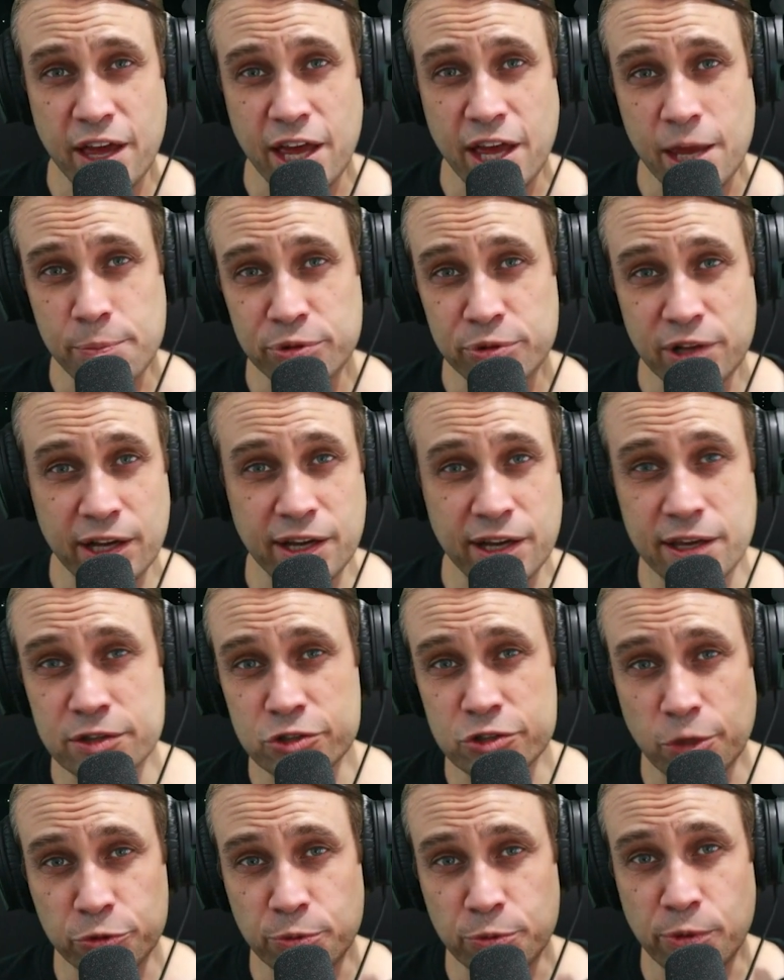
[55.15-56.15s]
a plugin
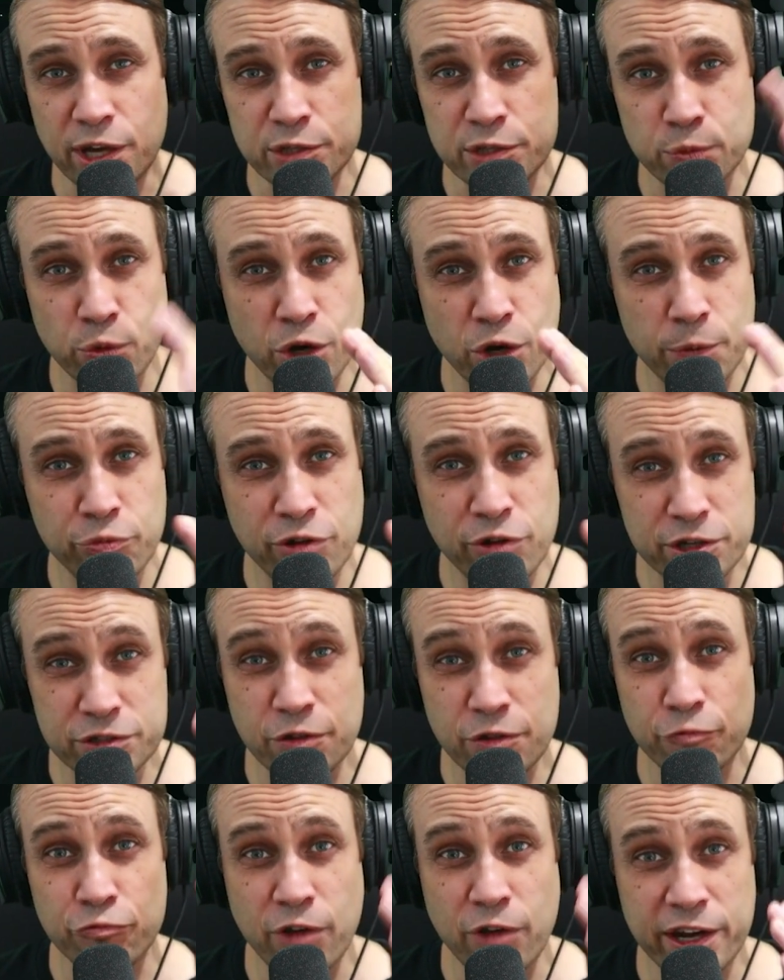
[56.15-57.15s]
to optimize WordPress
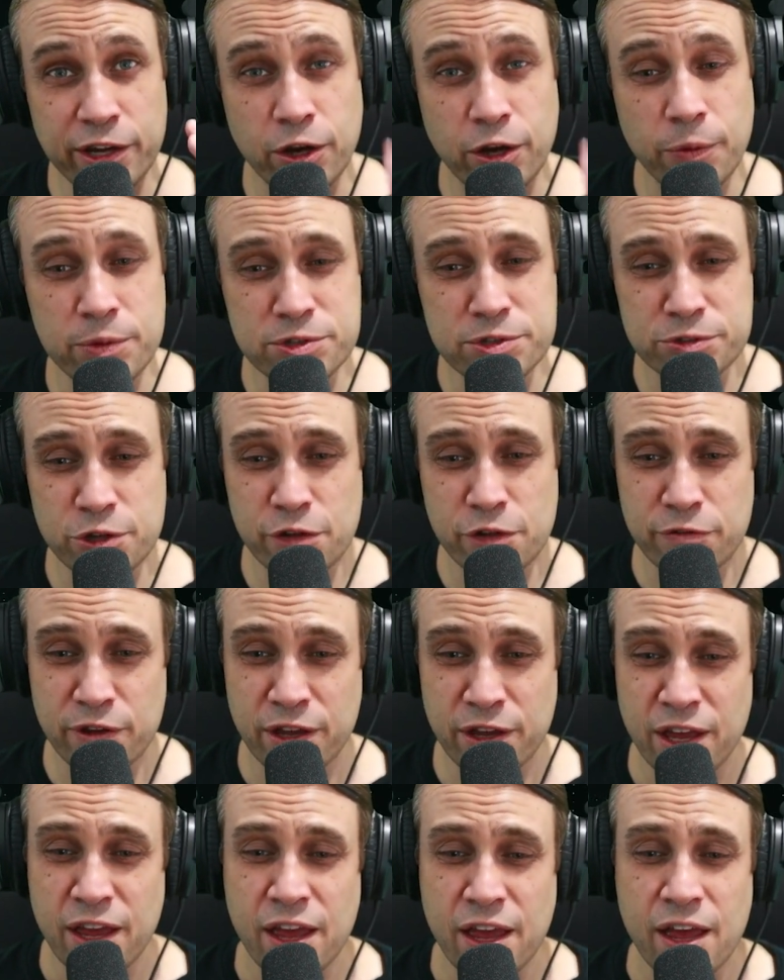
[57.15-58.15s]
running on the server.